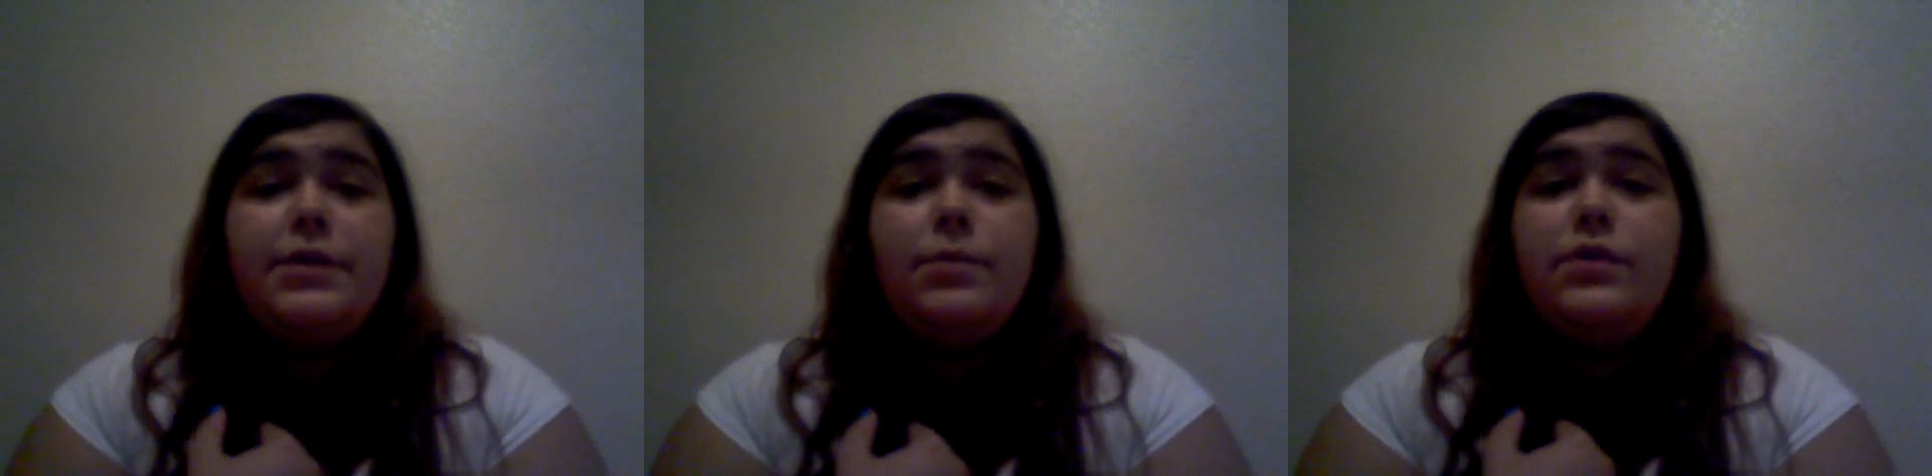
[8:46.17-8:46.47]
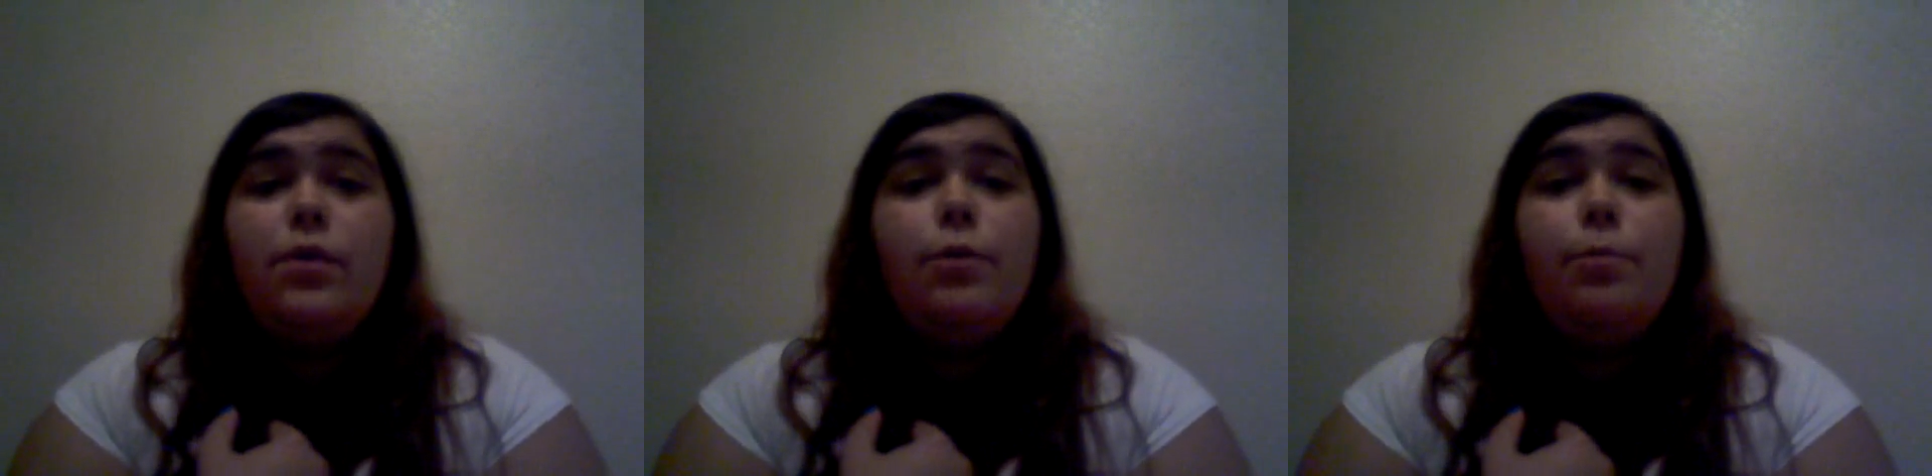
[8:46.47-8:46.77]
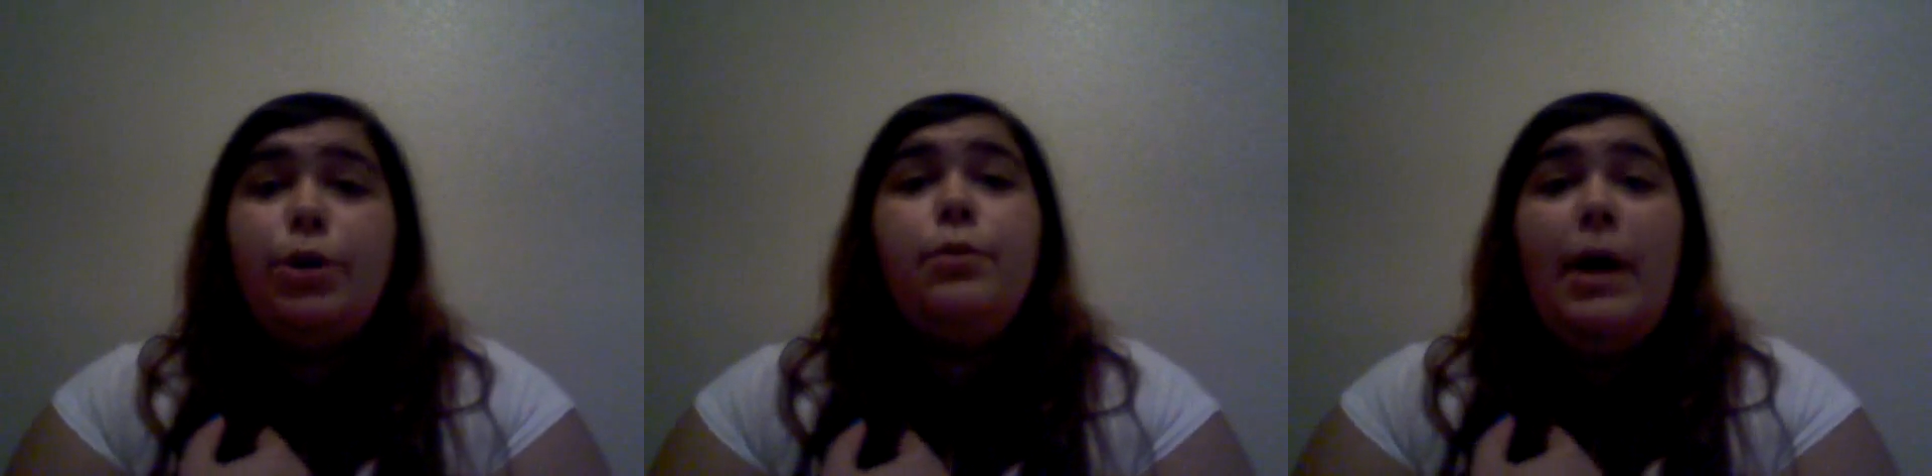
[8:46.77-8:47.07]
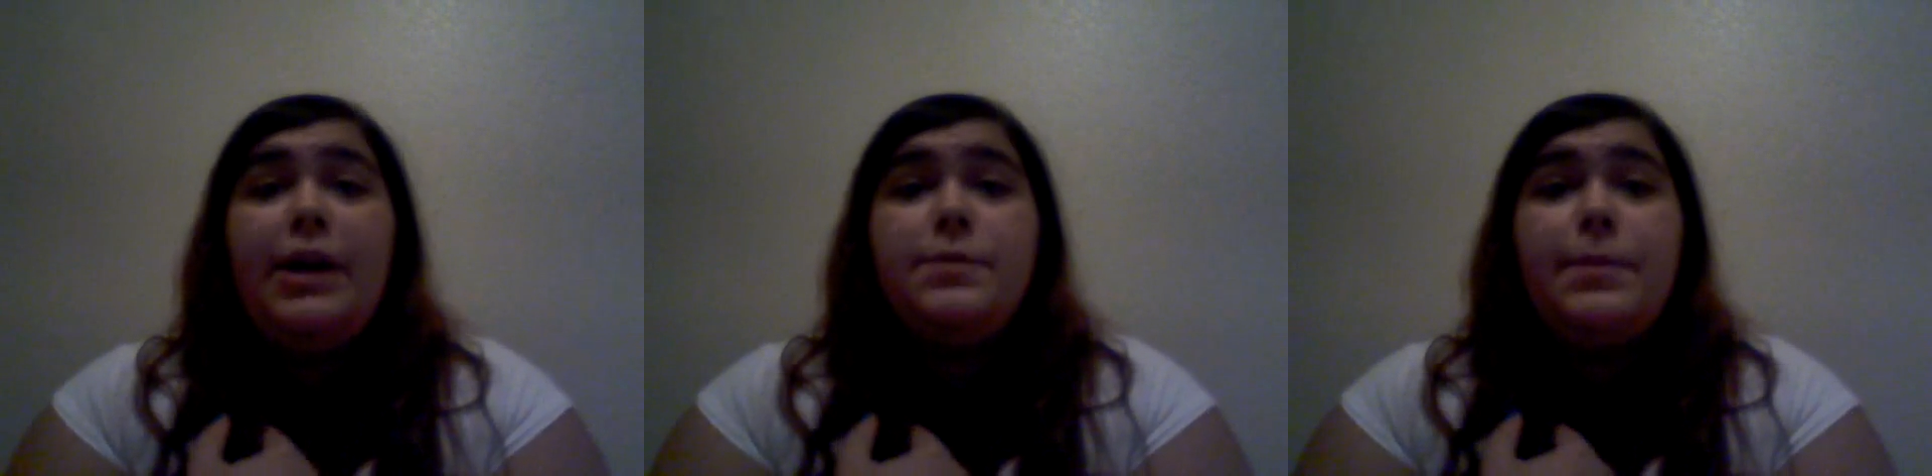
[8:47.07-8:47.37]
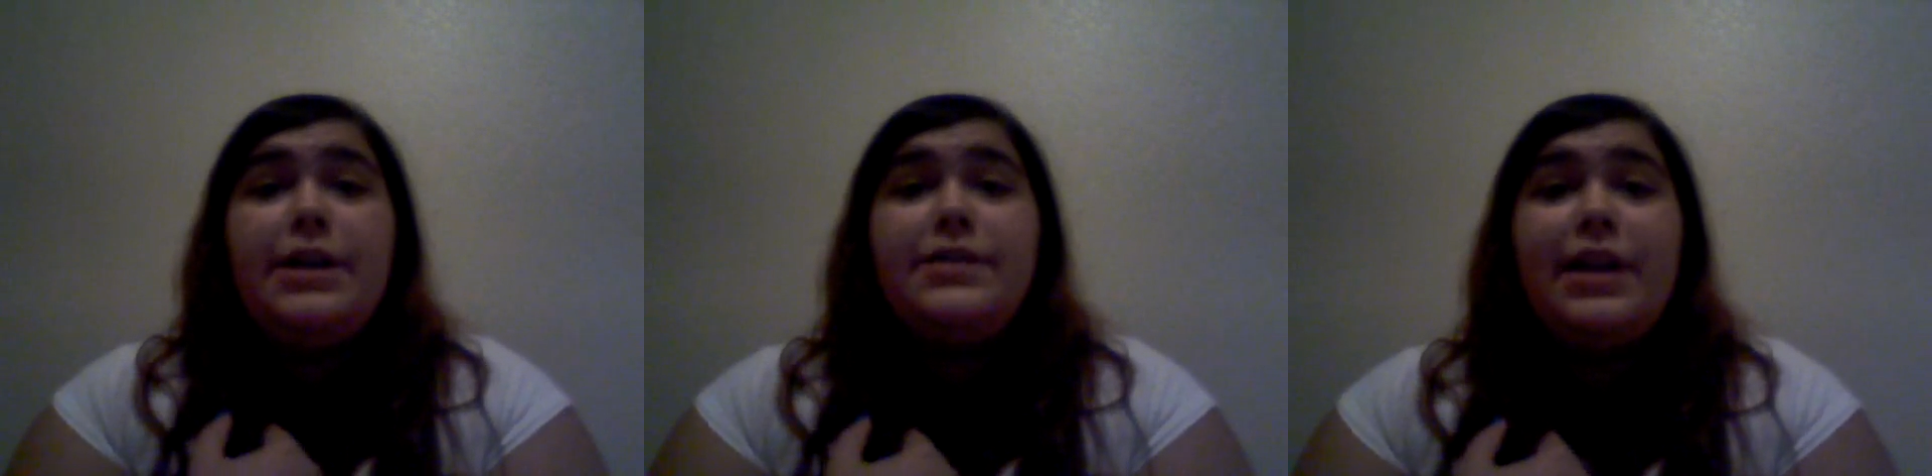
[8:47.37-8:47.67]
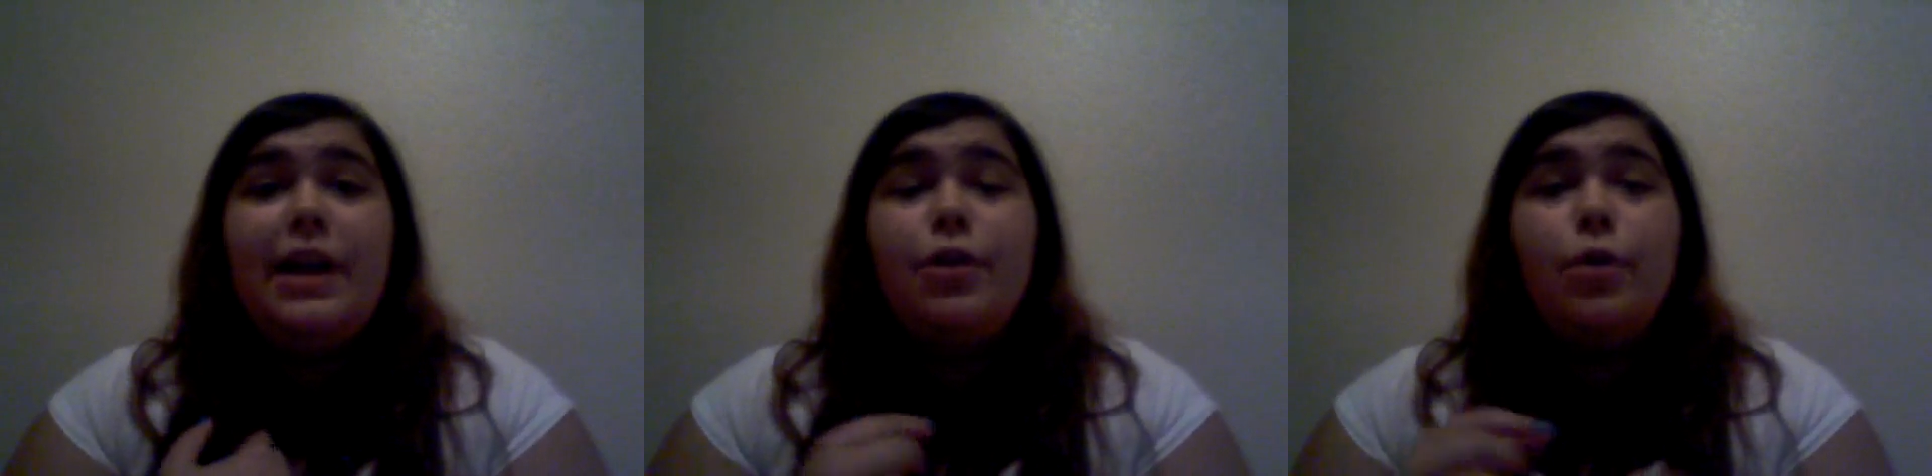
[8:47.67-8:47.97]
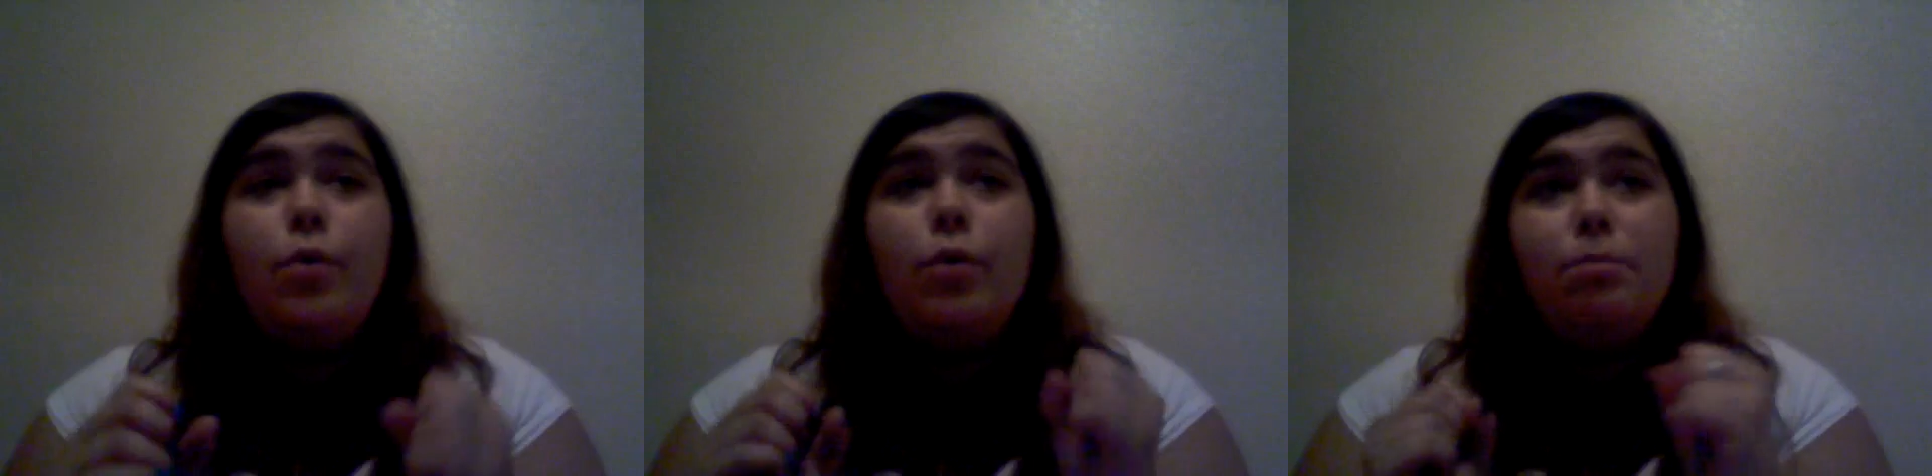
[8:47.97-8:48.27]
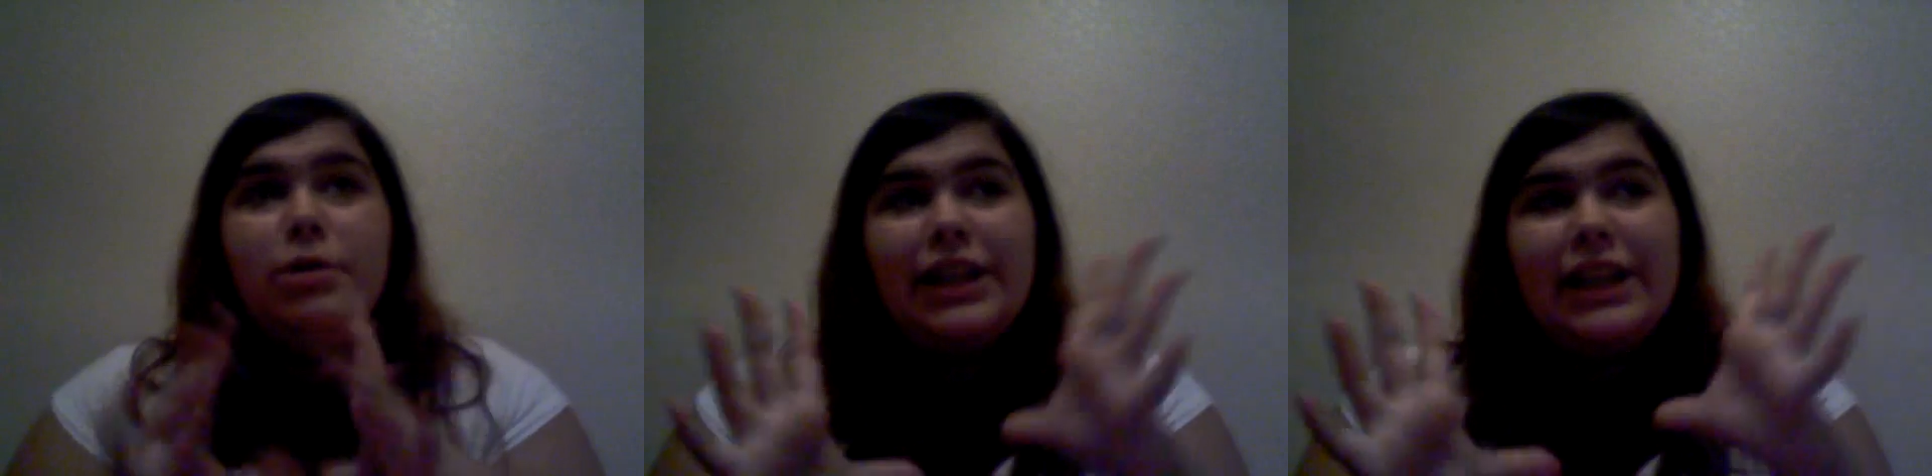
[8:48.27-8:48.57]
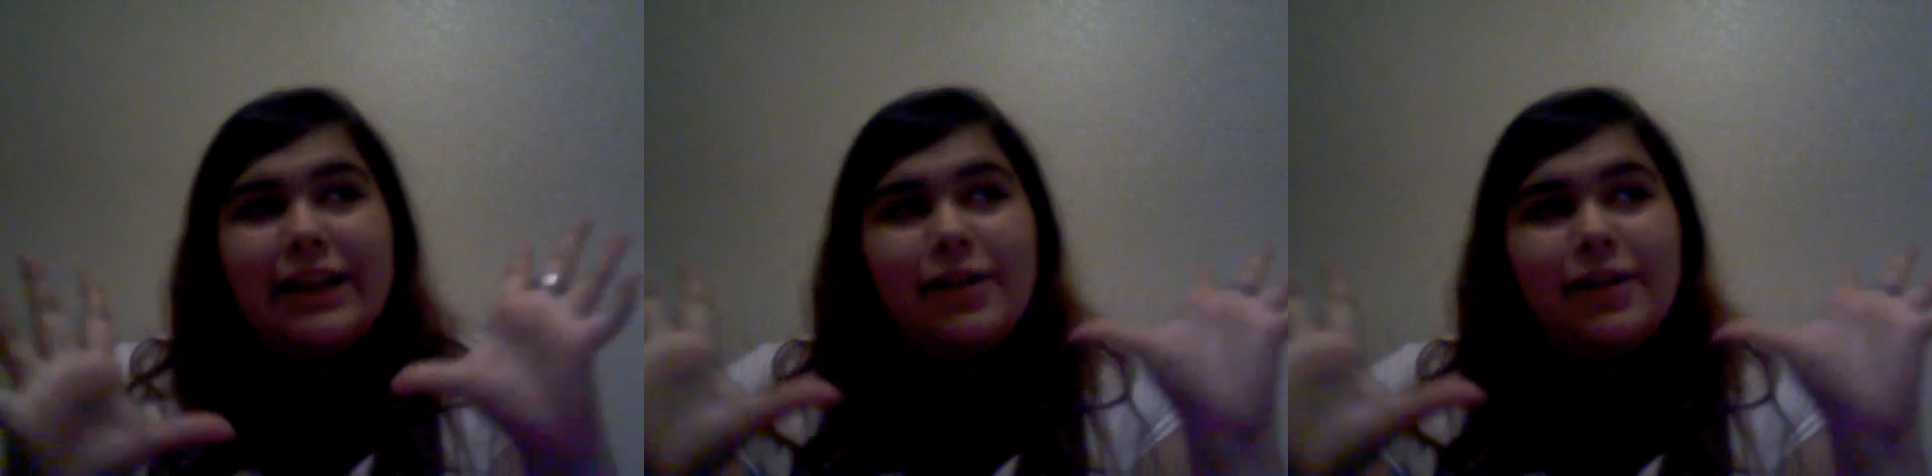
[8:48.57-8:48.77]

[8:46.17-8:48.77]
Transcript: it was still the blue MySpace that had the cool bling